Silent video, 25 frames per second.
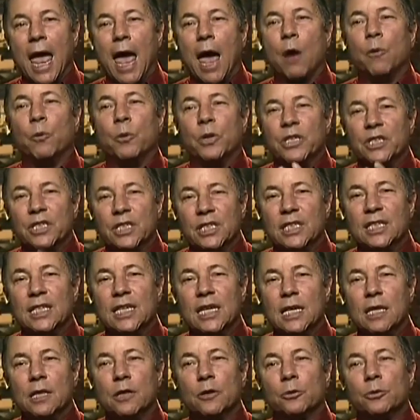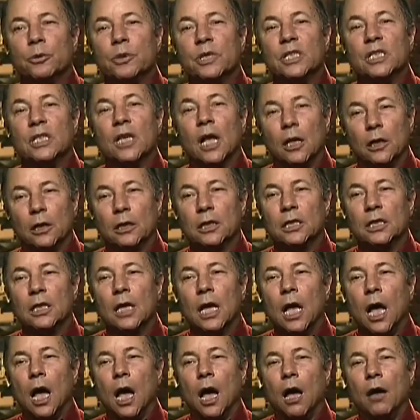And we see the results
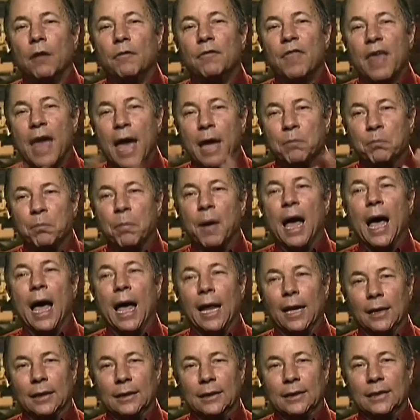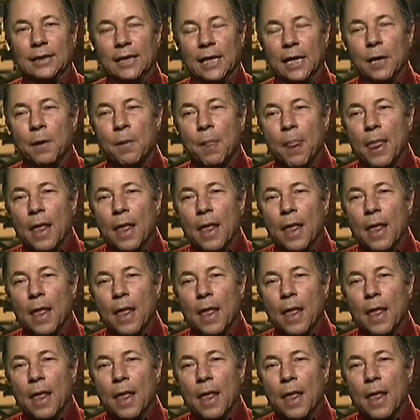of that policy.